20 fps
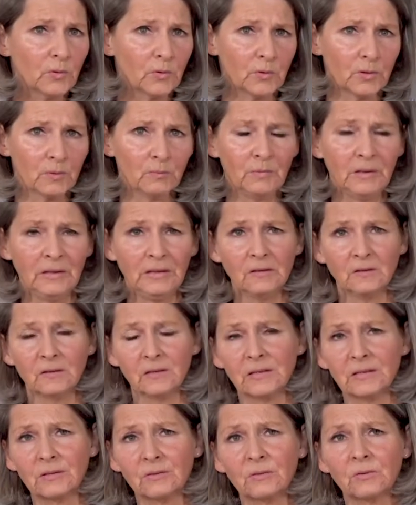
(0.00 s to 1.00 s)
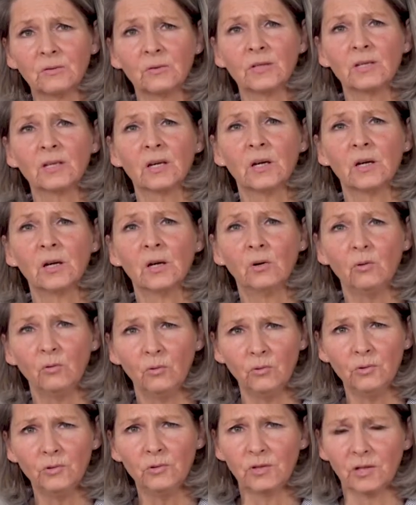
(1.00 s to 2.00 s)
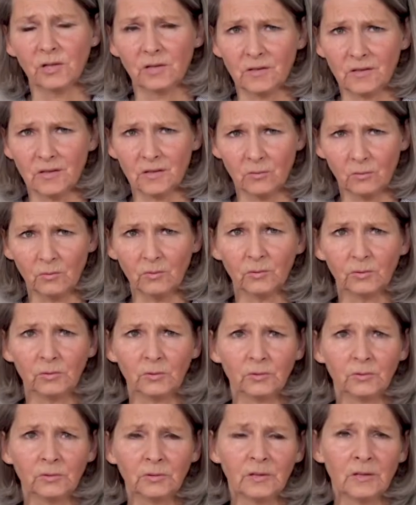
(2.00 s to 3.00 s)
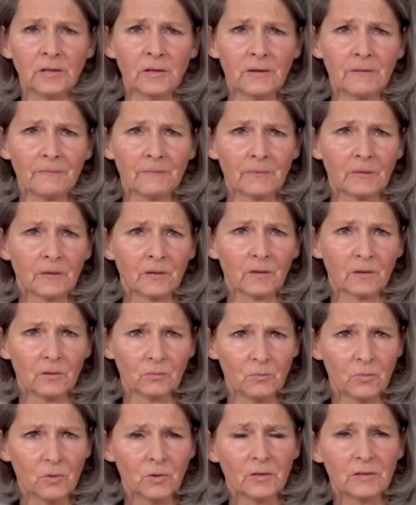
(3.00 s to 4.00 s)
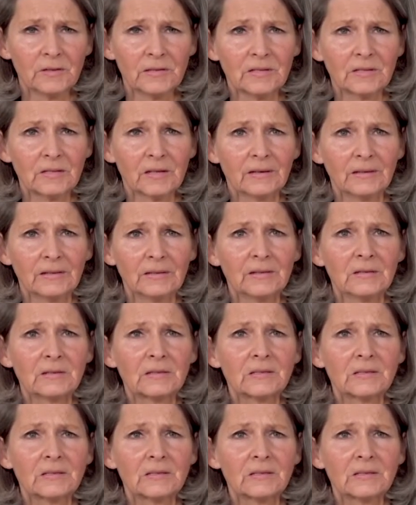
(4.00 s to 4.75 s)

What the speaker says: hypoglycemia, so due to low blood sugar.